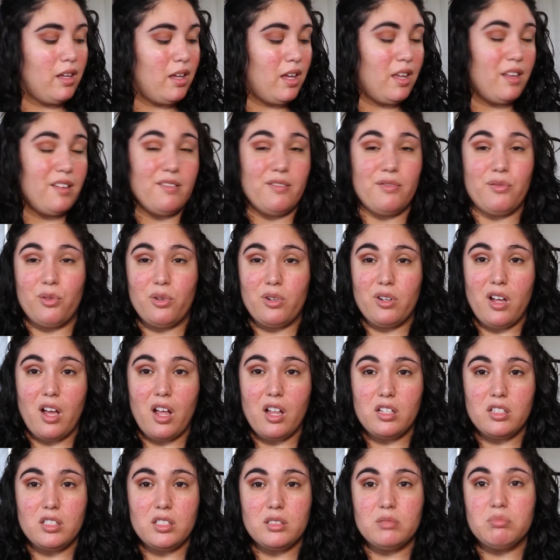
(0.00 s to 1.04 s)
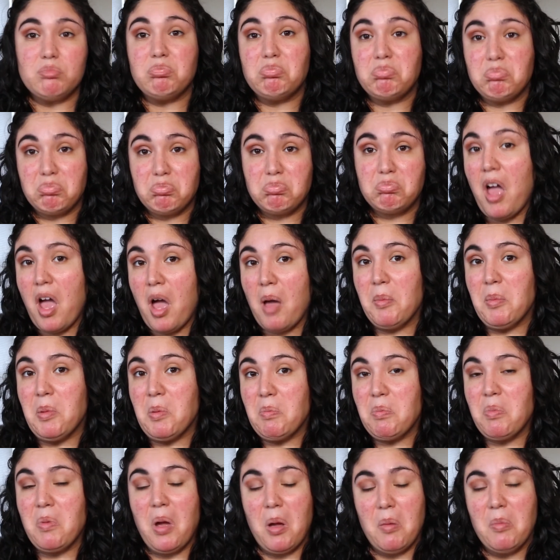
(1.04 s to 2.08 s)
And for $1,
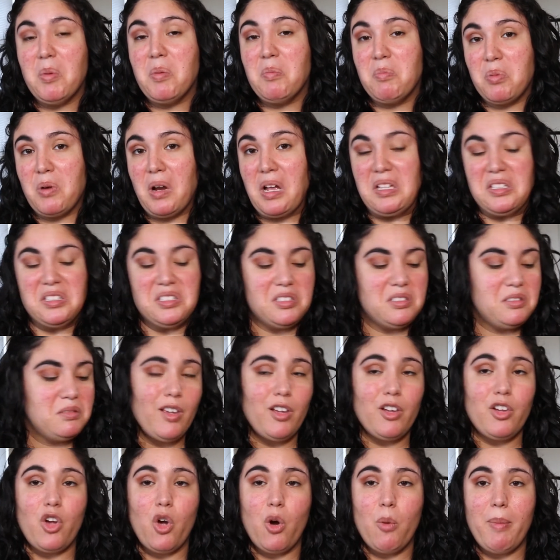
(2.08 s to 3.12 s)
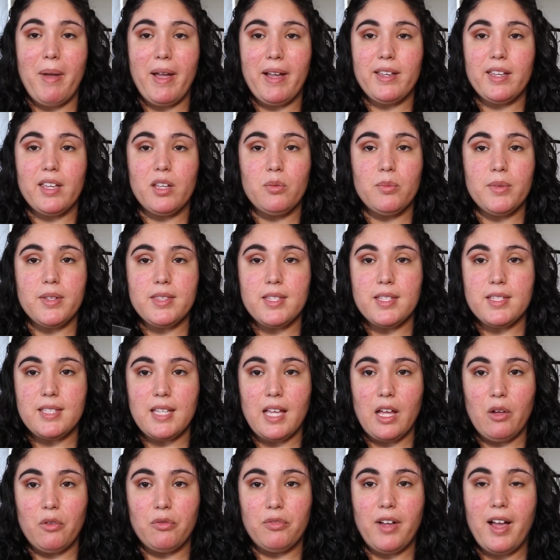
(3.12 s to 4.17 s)
I'm impressed. And go back in with this
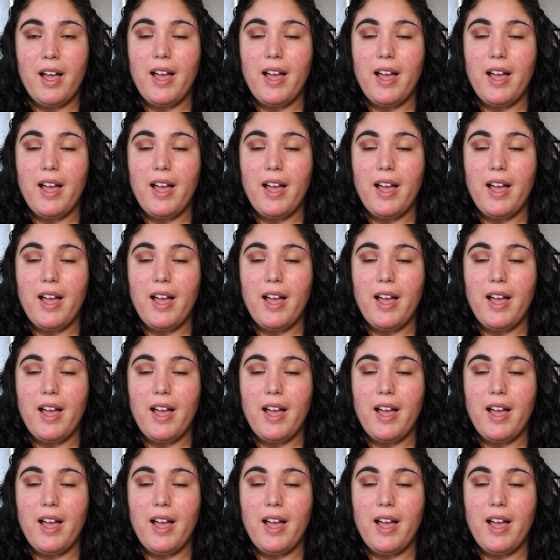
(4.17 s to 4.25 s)
e.l.f.